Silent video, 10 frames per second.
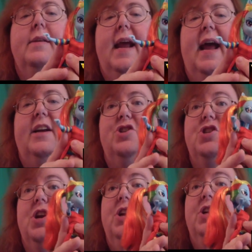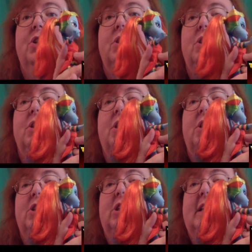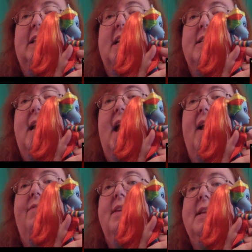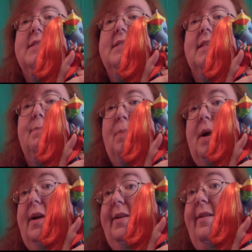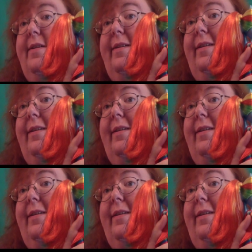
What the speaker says: Dash, she does have these slip-on